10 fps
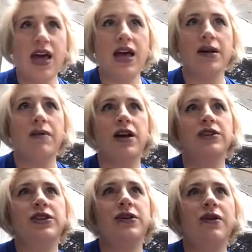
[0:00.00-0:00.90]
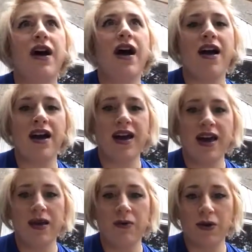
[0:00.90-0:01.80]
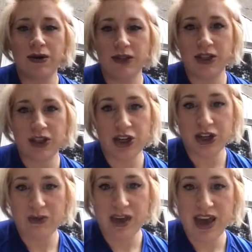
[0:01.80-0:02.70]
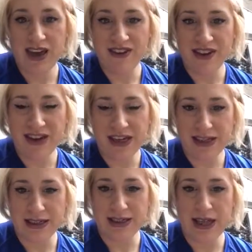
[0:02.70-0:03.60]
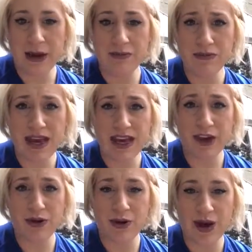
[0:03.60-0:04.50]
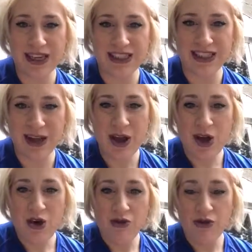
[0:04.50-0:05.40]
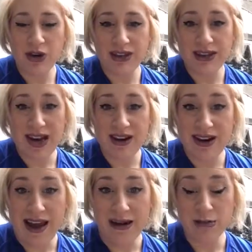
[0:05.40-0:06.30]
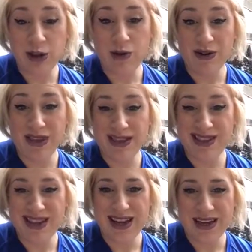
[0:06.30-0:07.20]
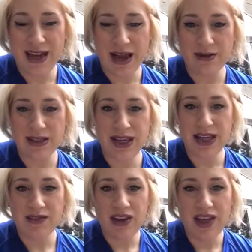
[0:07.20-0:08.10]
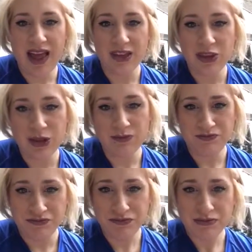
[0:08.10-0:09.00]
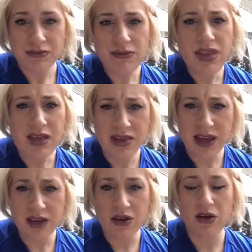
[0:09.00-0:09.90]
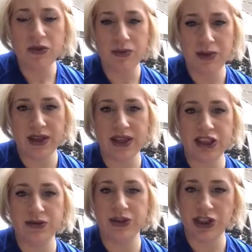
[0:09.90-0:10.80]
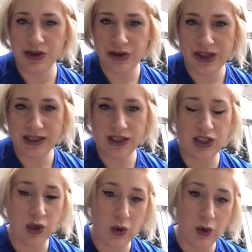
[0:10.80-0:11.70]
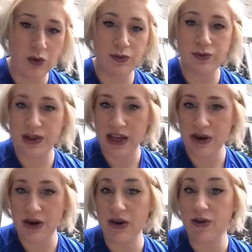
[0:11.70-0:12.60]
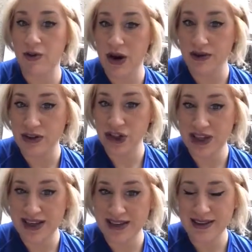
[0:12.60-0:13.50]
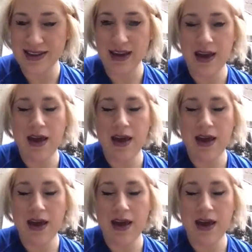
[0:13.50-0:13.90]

Also, the target behavior is making requests for desired items both inside and outside of the classroom. The end goal would be that she would generalize it to home, playground, wherever she is,